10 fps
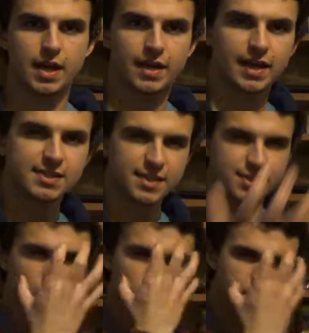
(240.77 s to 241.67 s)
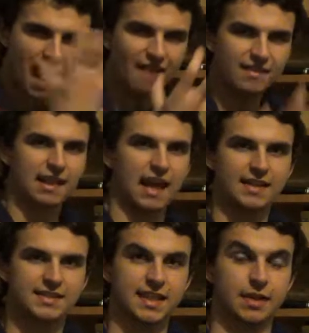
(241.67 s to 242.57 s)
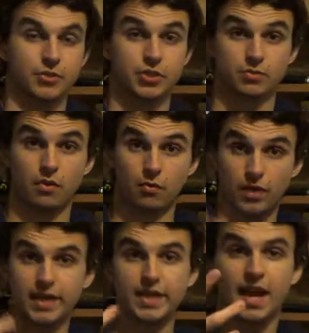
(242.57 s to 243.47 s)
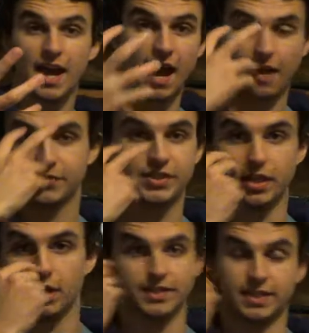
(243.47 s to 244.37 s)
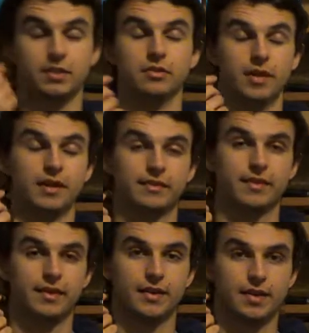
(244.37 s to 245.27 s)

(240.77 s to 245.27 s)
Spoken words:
Yeah, so there's no parallax here, which is what we have to deal with.